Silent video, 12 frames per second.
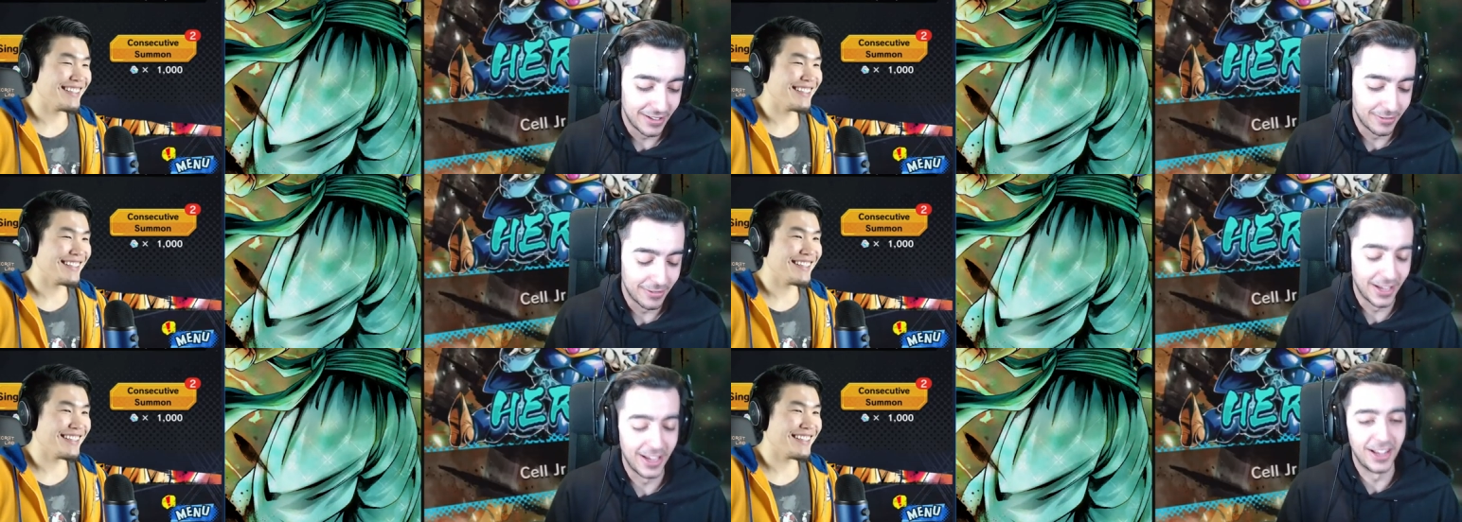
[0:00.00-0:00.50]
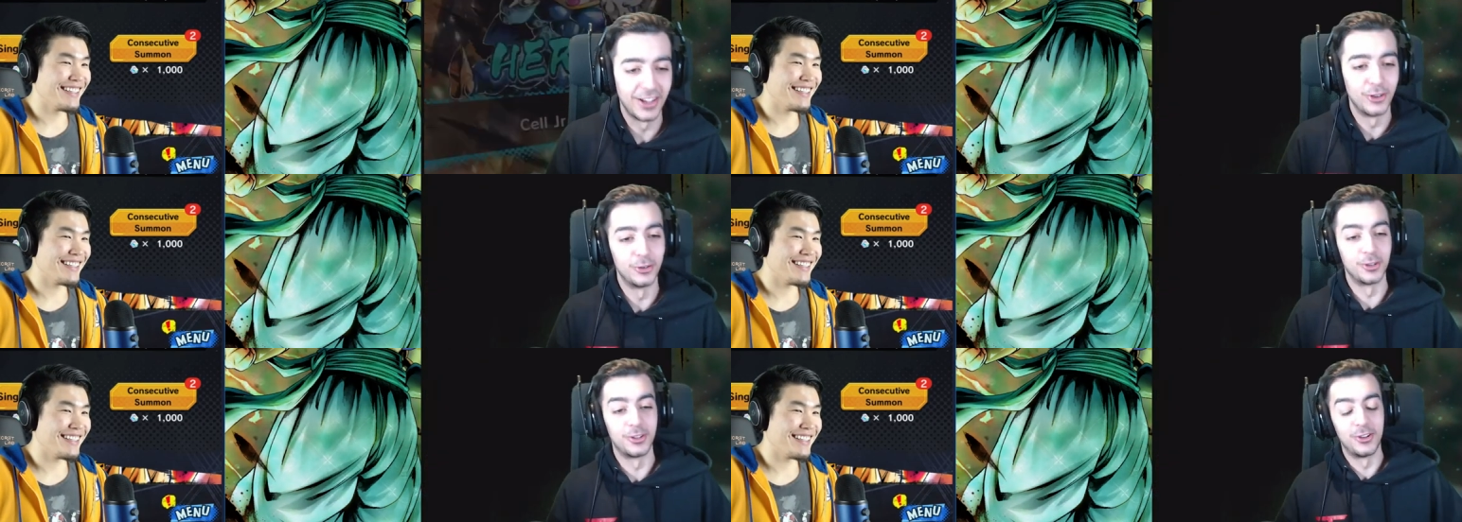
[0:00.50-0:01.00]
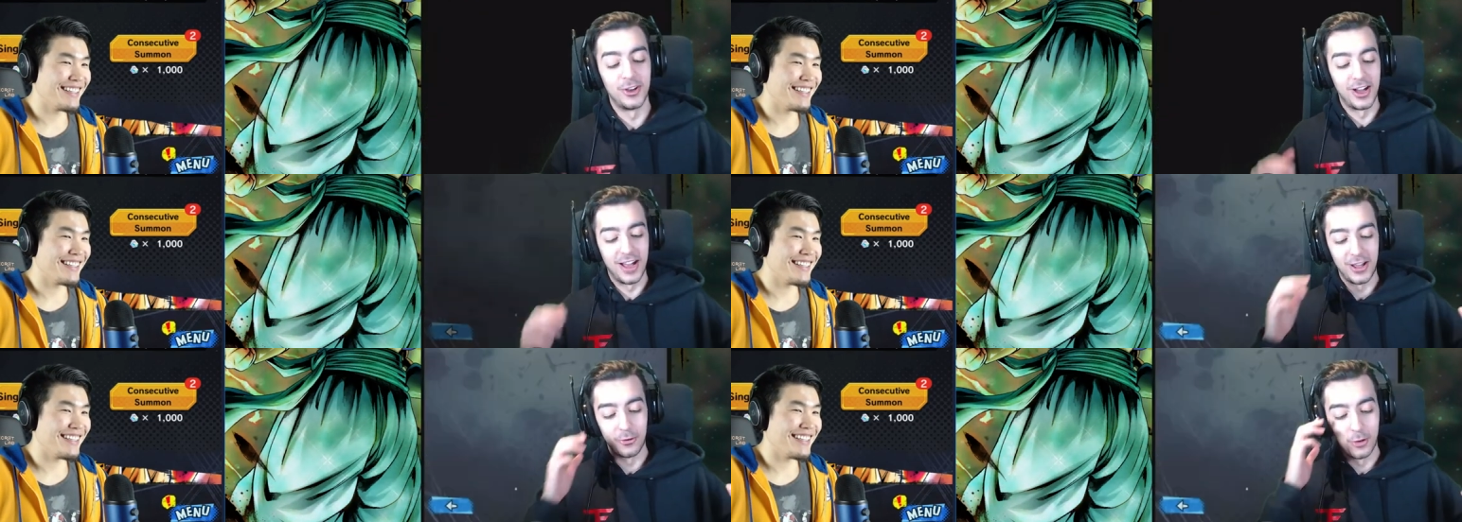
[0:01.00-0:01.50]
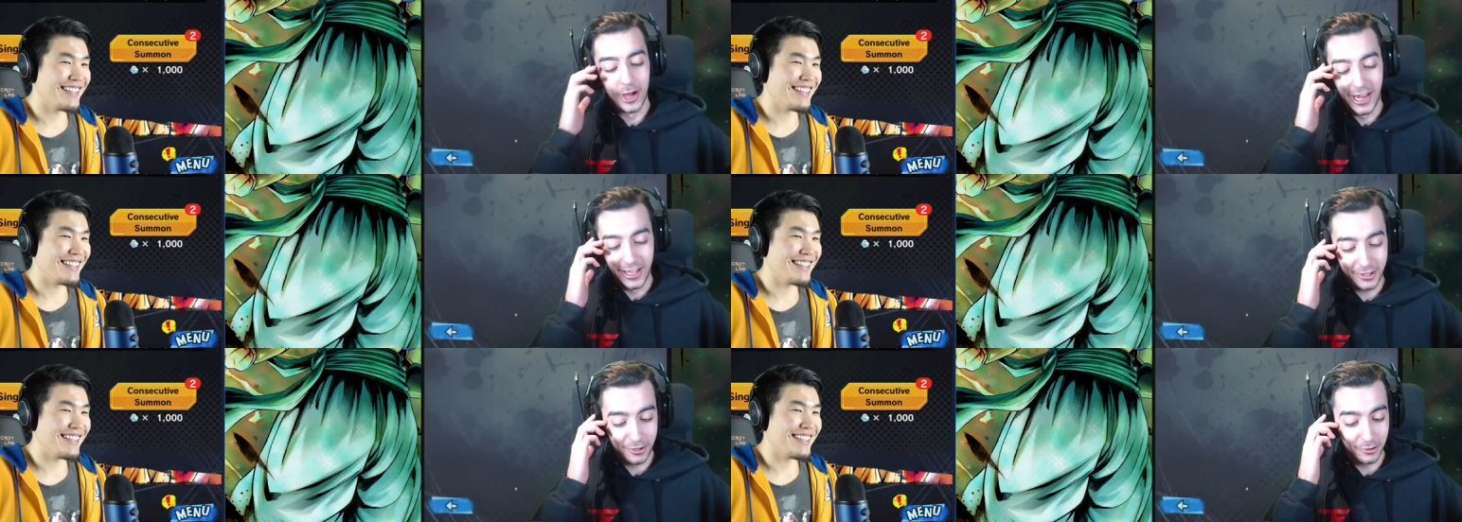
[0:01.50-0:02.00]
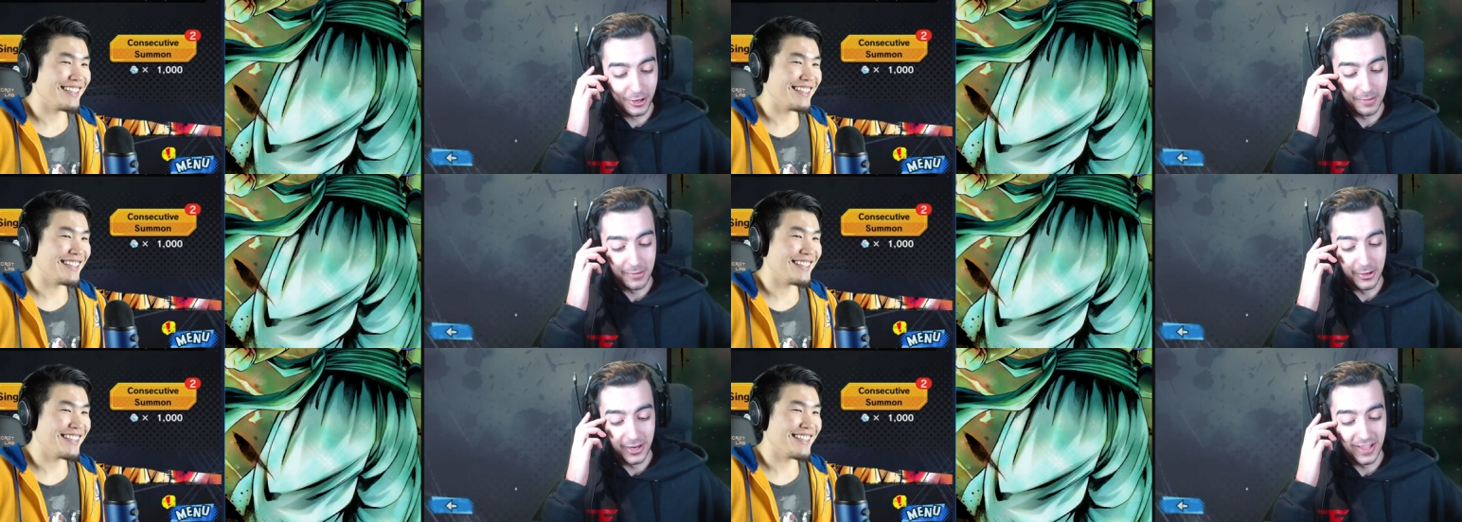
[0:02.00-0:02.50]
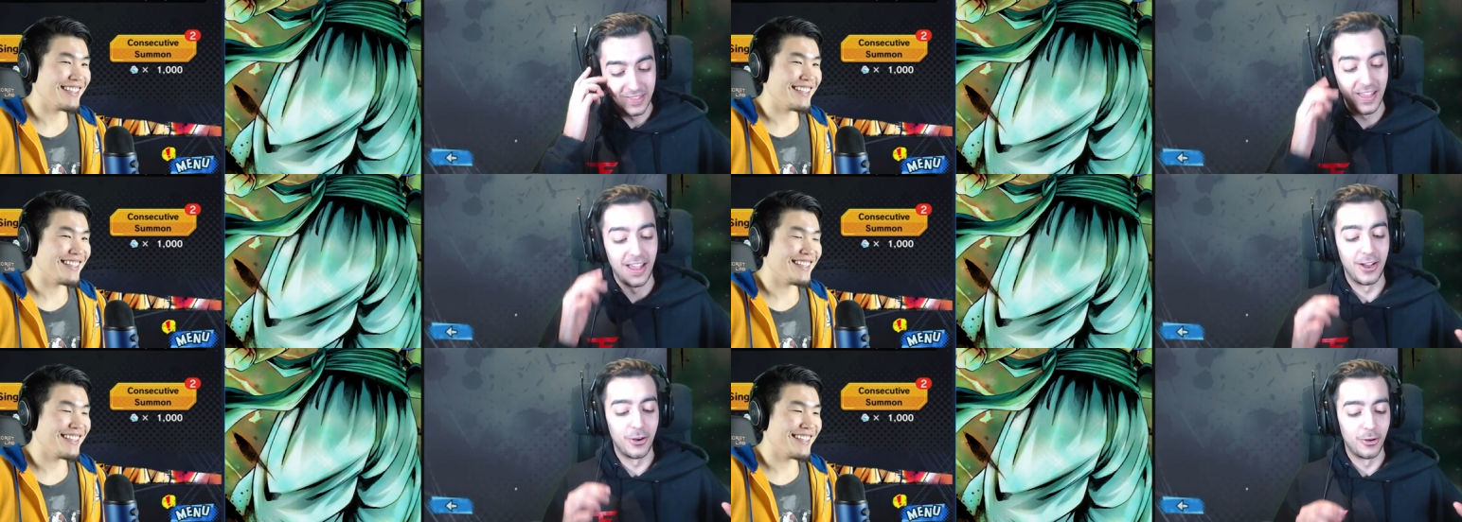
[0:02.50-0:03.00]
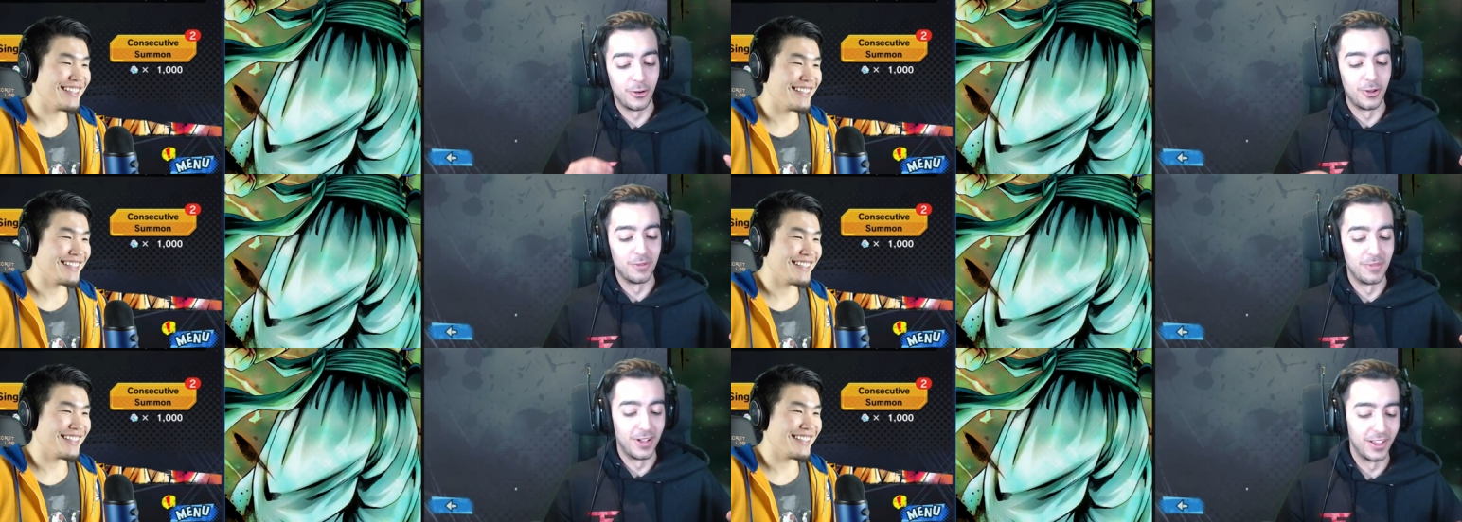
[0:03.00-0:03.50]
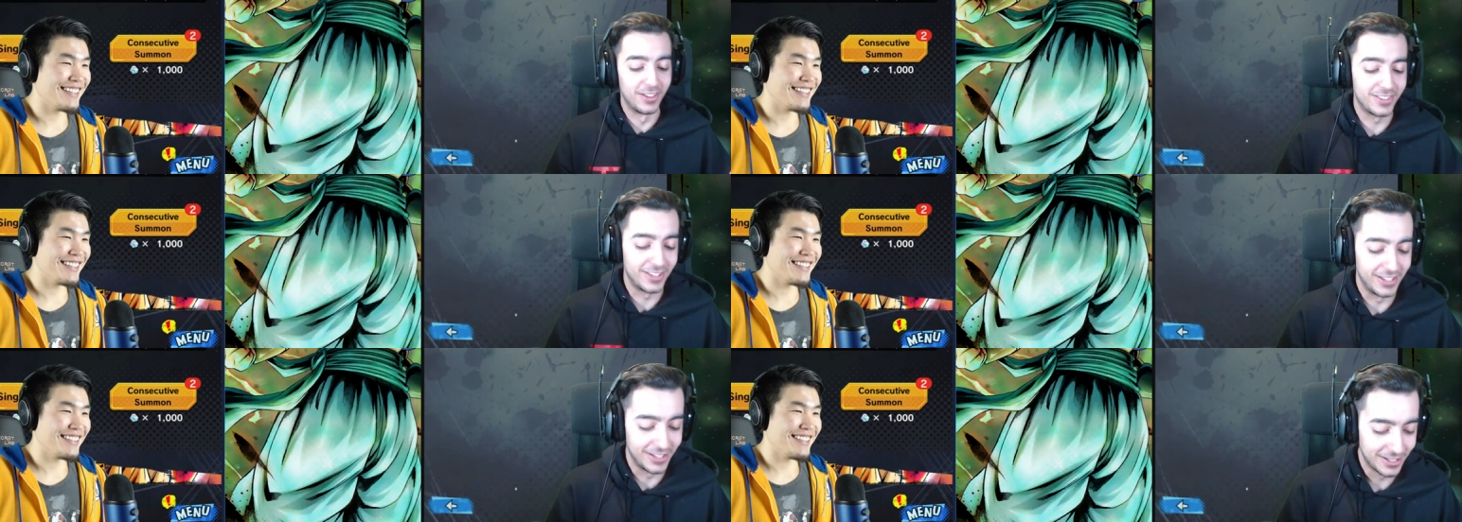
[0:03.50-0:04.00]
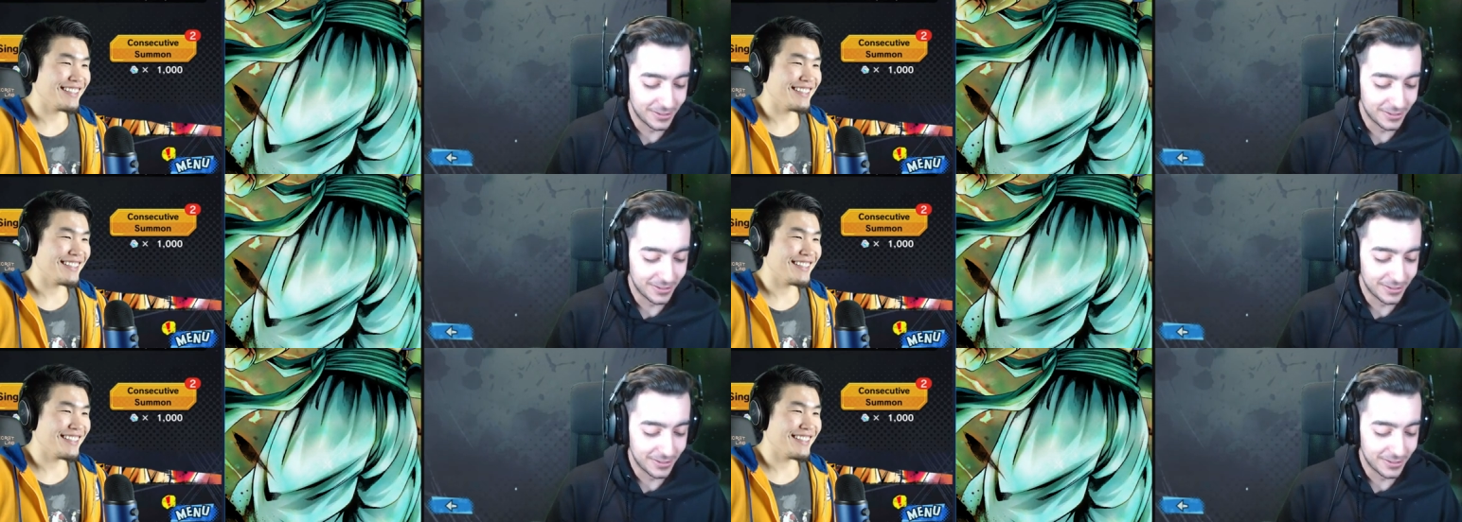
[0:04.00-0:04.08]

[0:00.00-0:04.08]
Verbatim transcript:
Speaker 1: oh God, 1 extreme unit in that whole multi.